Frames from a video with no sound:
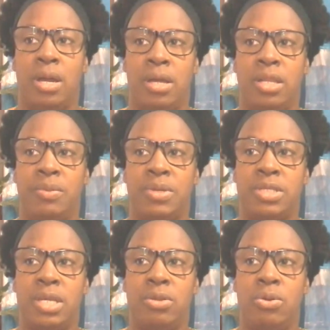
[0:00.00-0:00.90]
And they were
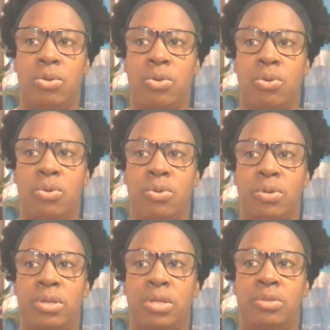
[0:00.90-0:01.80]
saying,
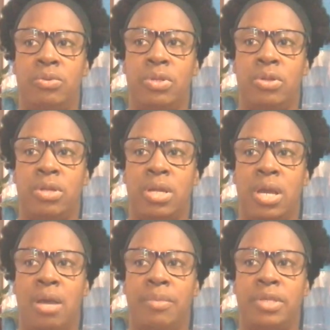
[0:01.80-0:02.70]
oh, it will not
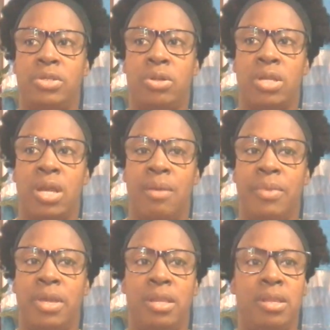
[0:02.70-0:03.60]
come, it's not
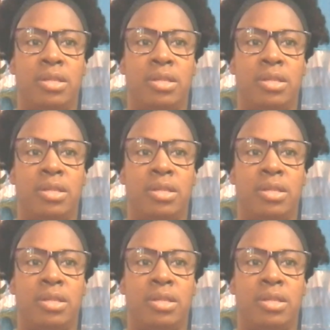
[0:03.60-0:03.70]
coming,